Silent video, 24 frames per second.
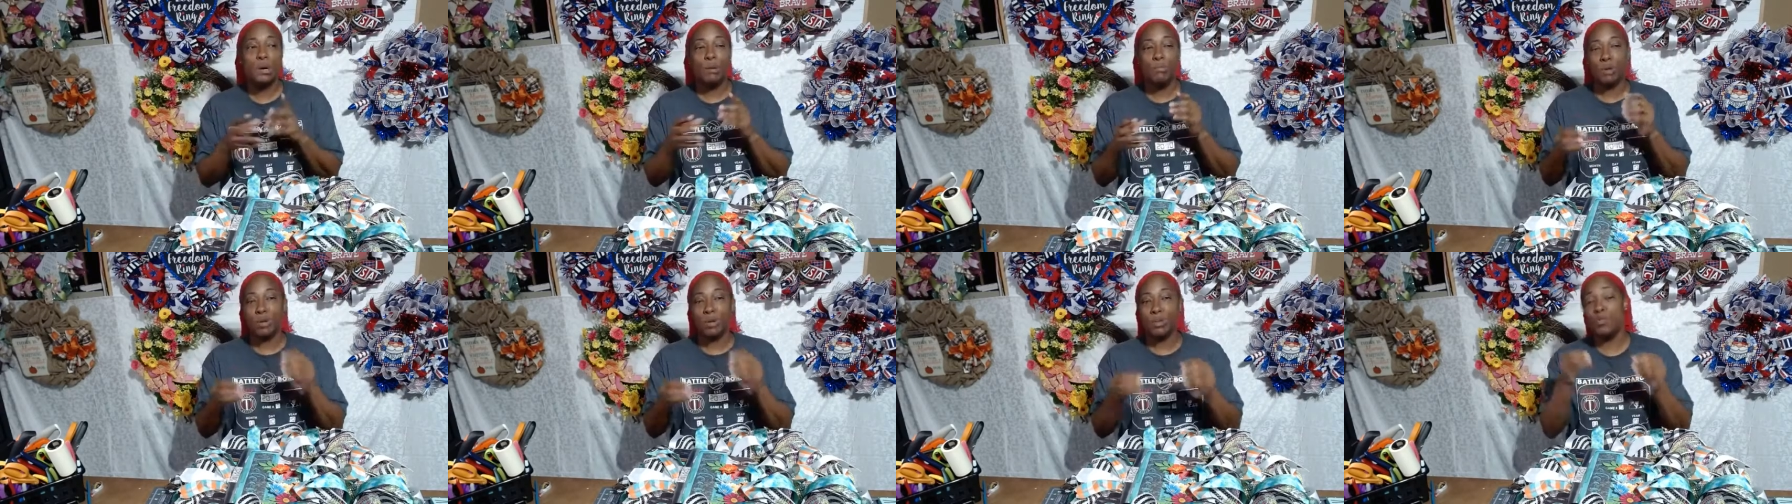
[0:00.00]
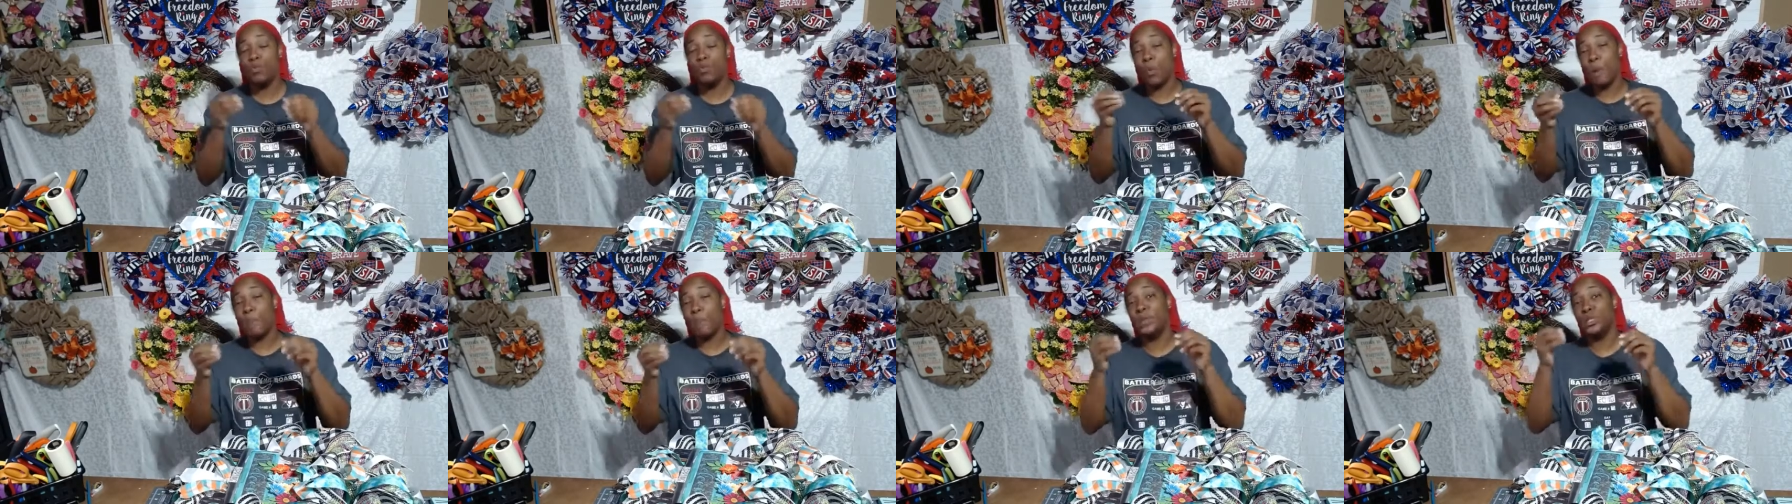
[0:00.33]
but if
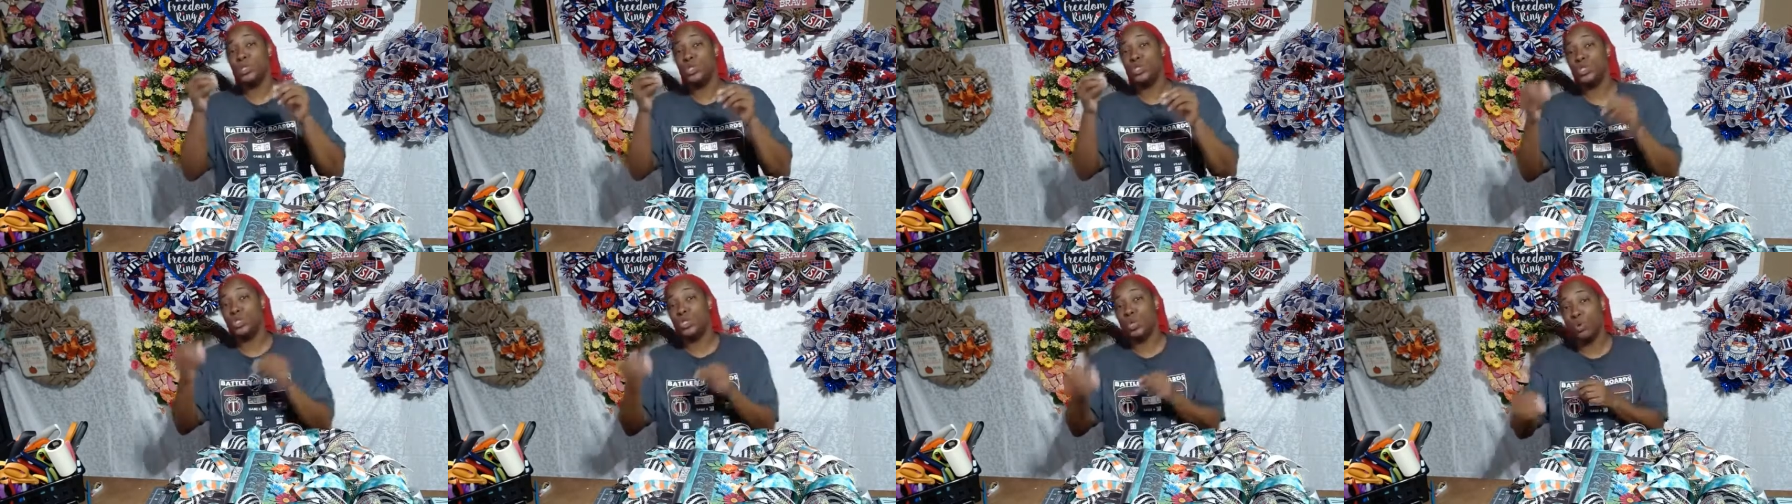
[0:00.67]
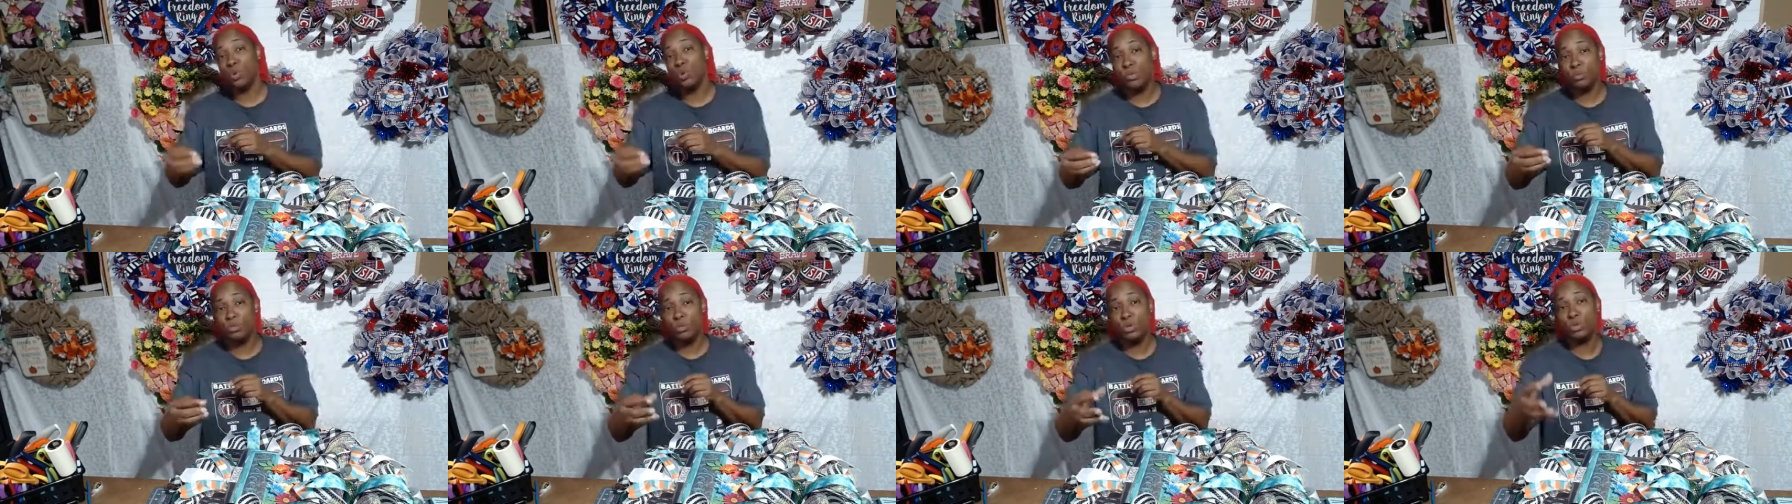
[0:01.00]
you want me to
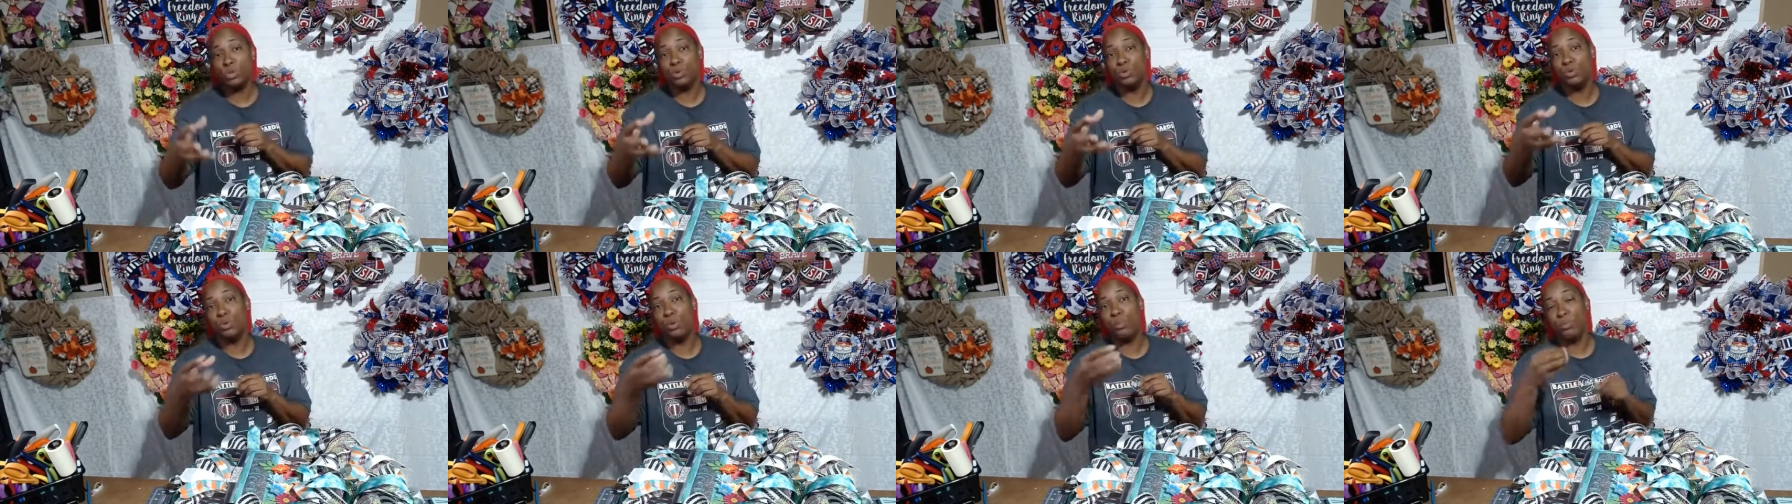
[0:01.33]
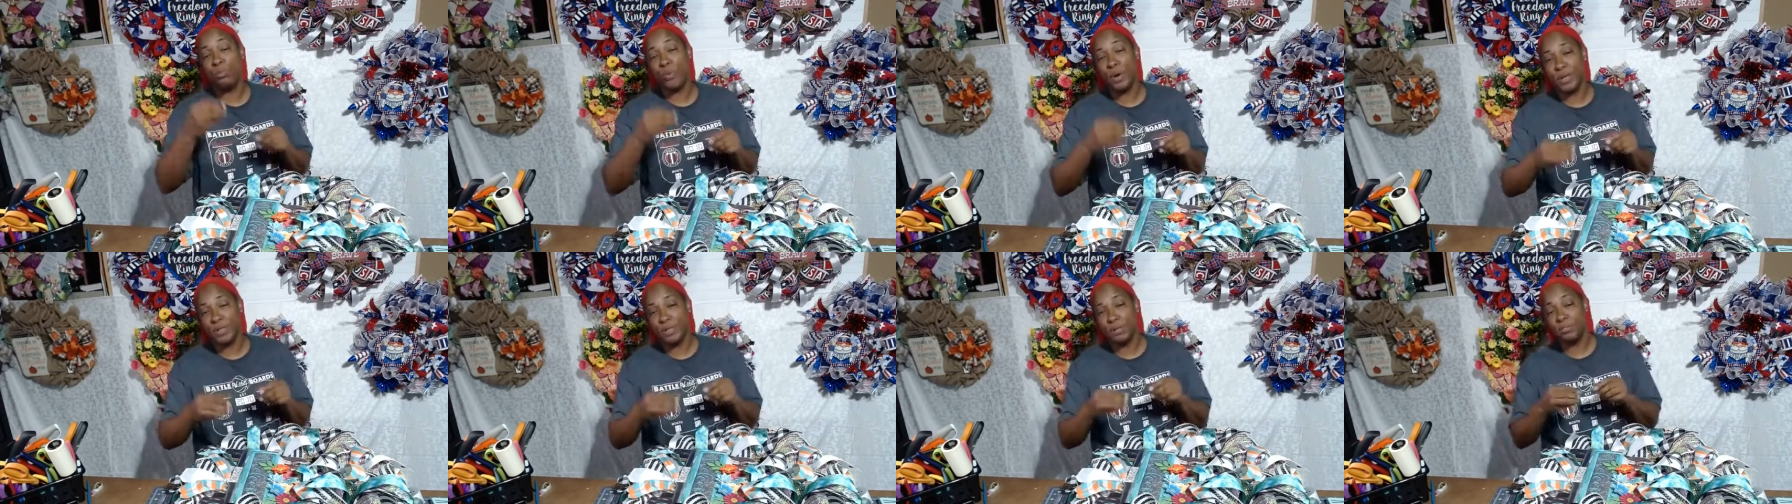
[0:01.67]
show them to you and
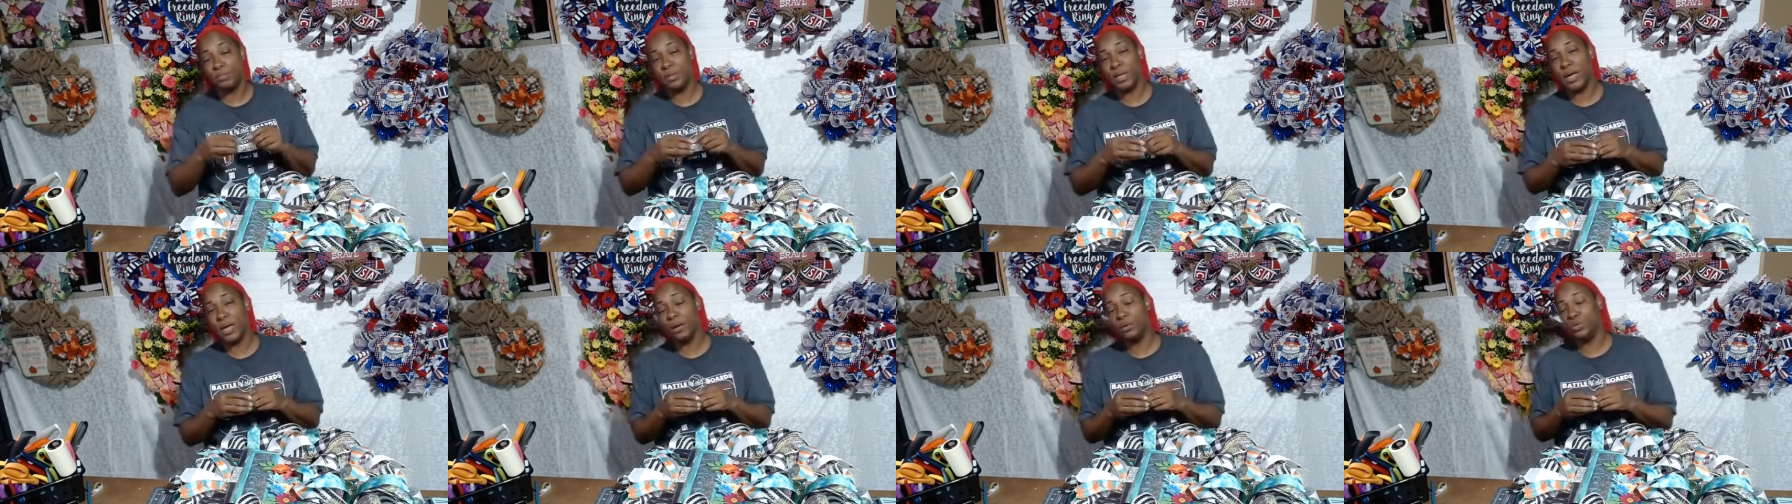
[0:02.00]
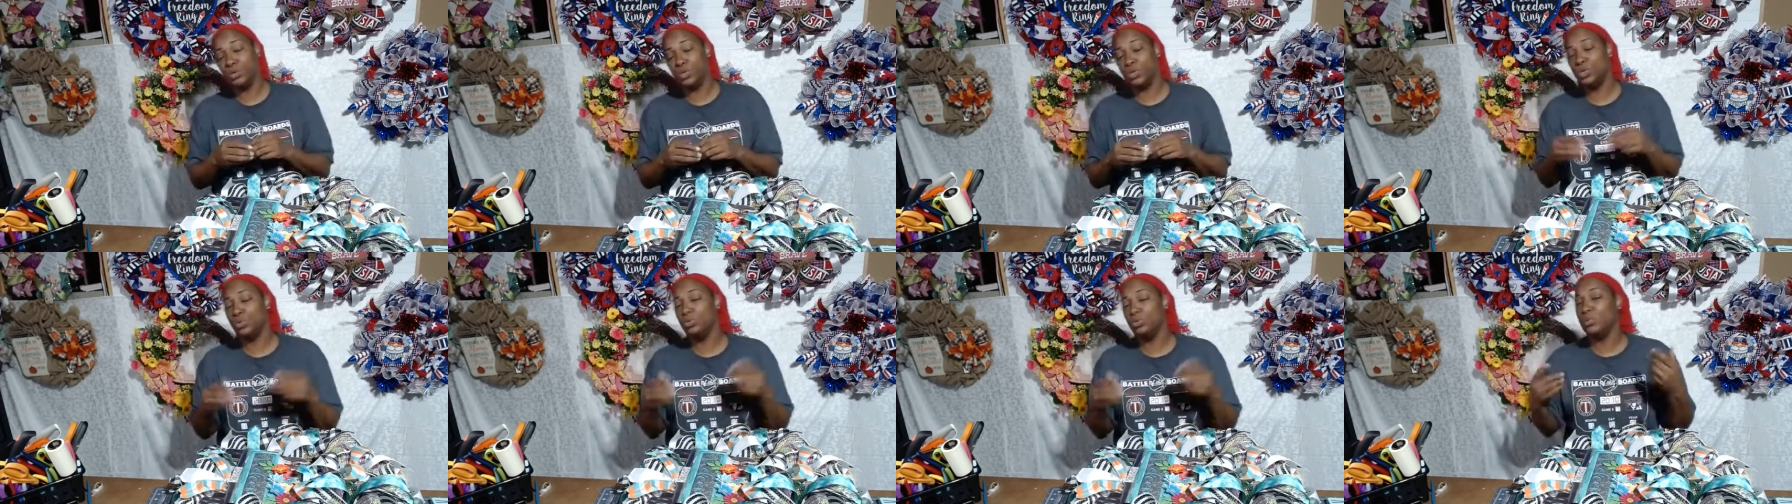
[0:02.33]
break them down
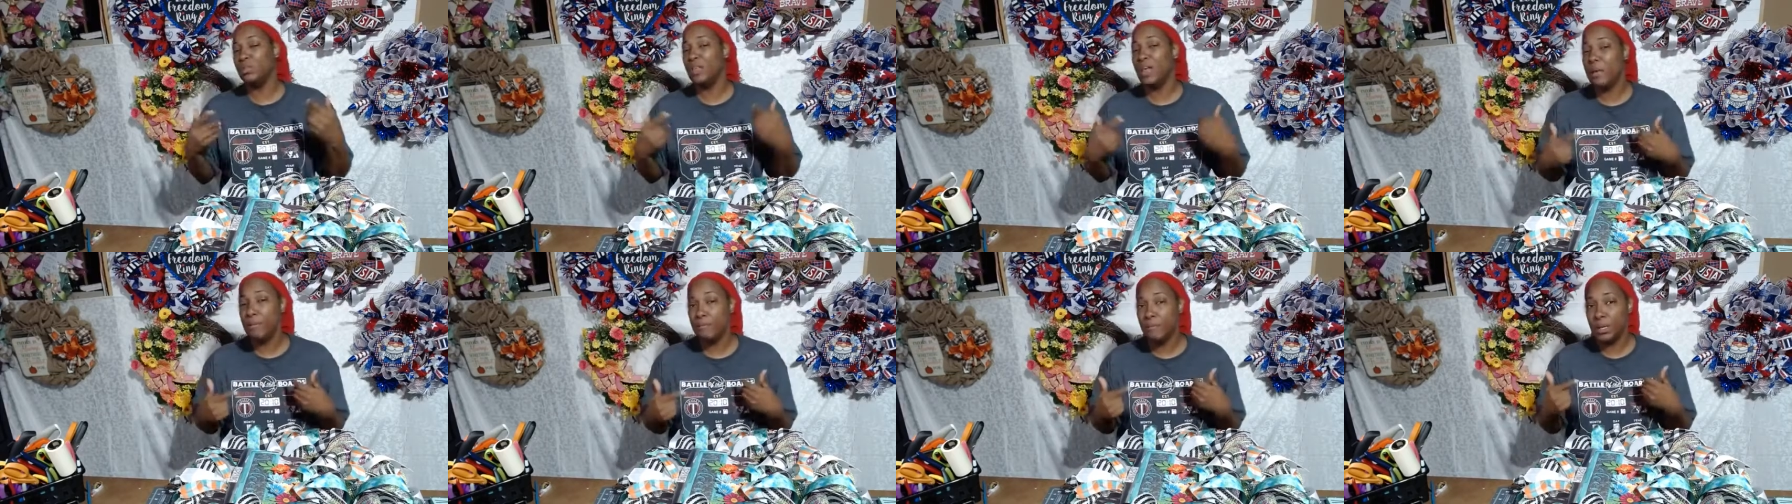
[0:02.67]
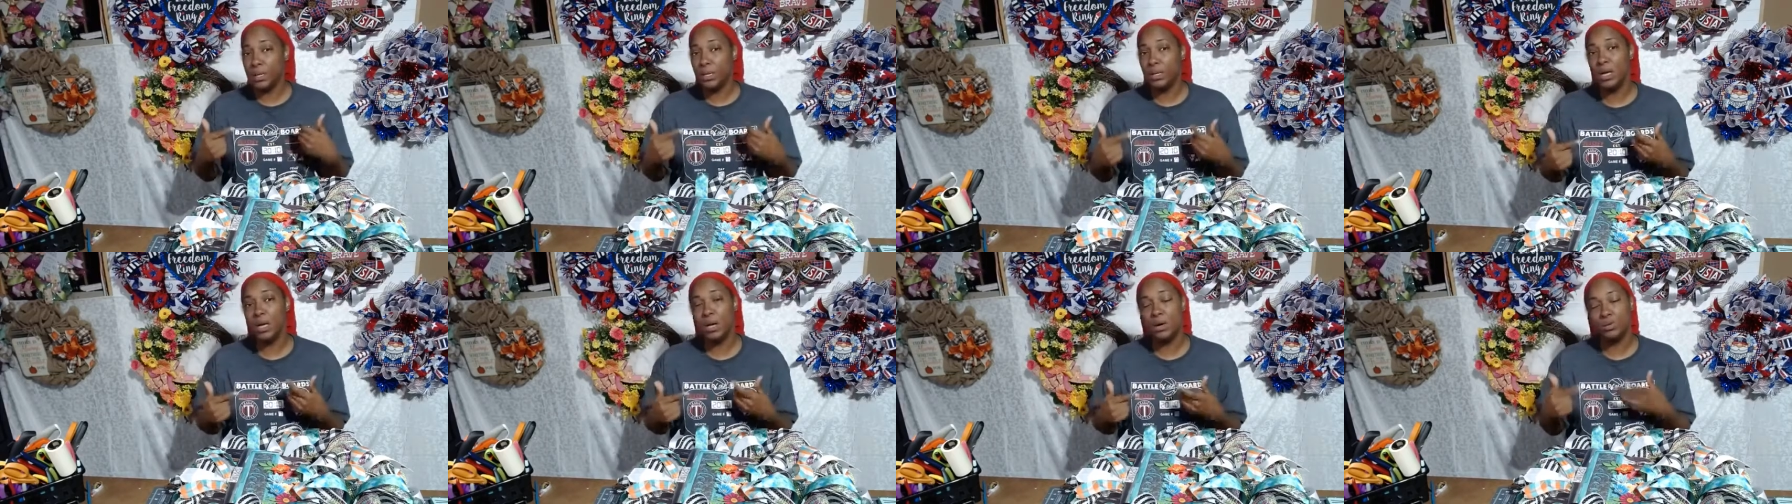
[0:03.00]
to you, let
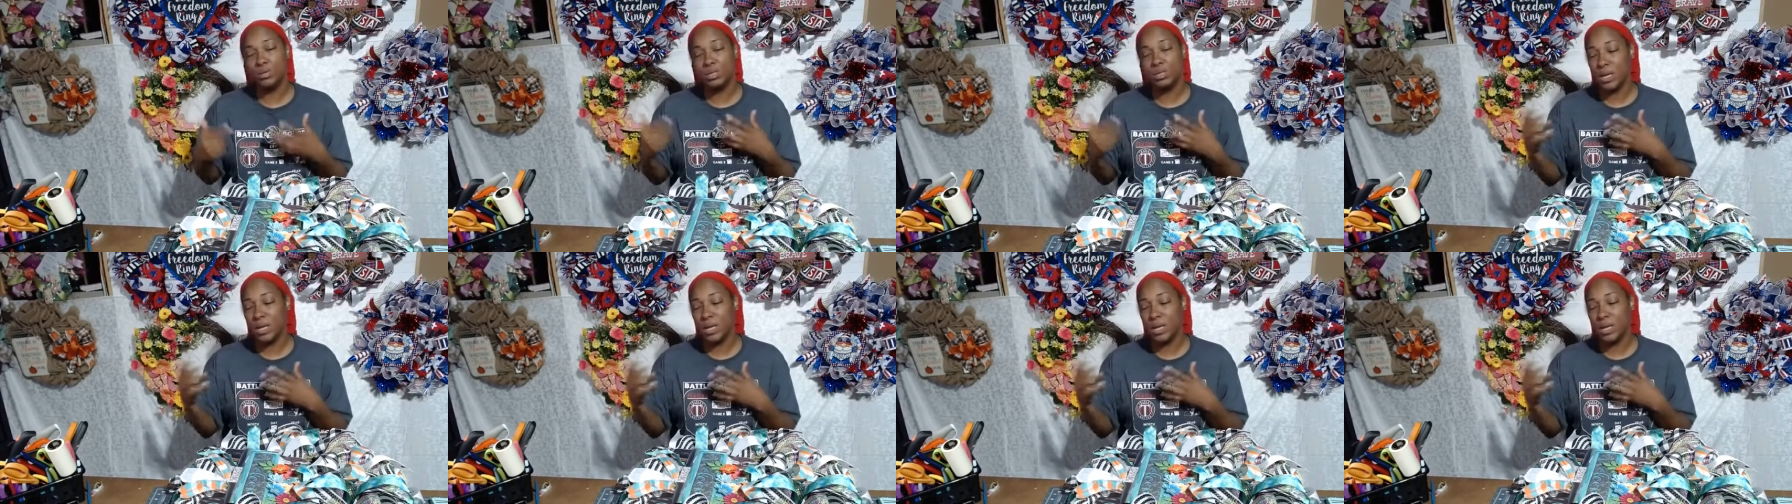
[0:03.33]
me know.